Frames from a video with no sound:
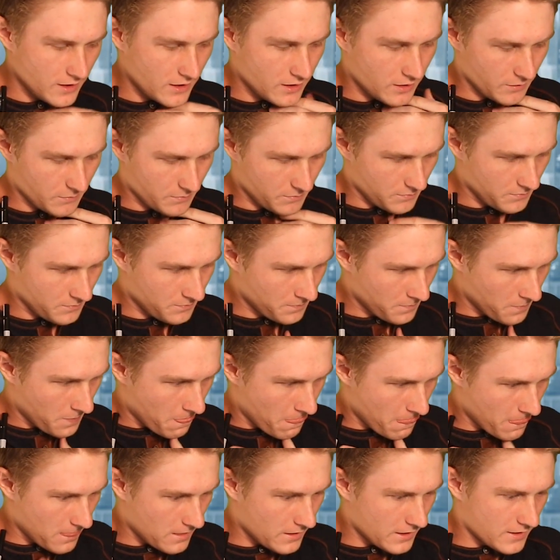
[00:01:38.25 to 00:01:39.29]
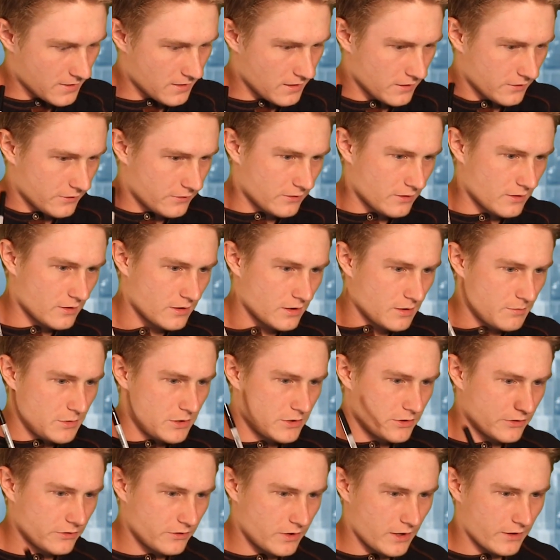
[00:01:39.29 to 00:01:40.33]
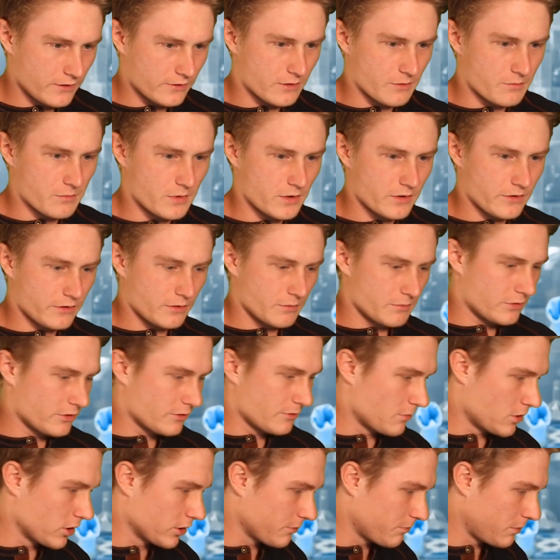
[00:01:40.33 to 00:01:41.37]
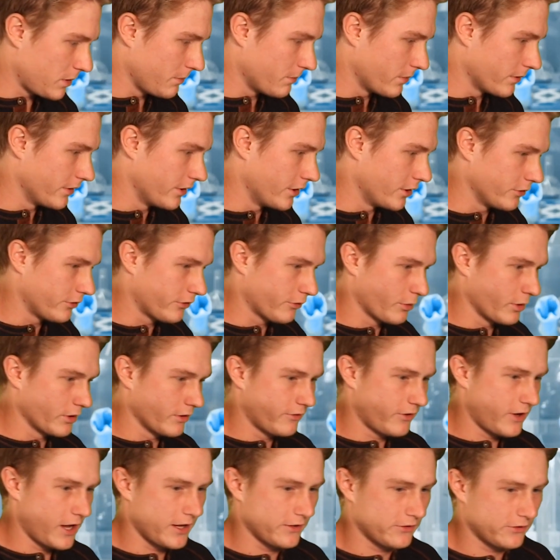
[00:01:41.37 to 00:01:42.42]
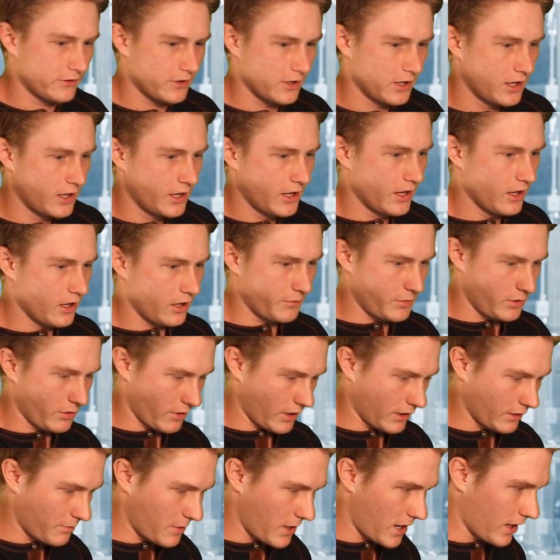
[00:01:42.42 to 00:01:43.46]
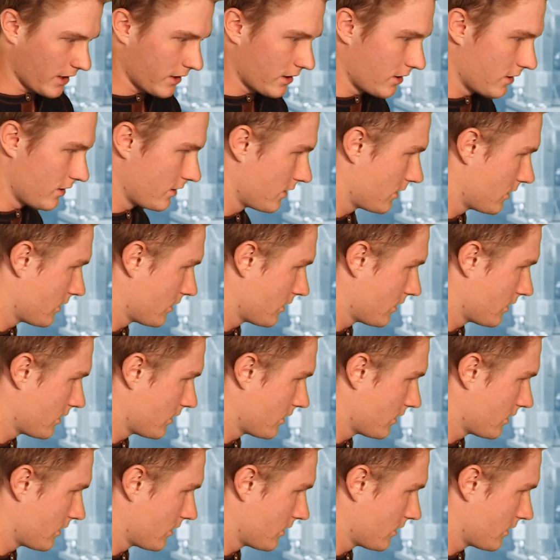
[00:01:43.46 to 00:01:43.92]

Um, like this. Let me just take some some smart people notes real fast. I'll be right back.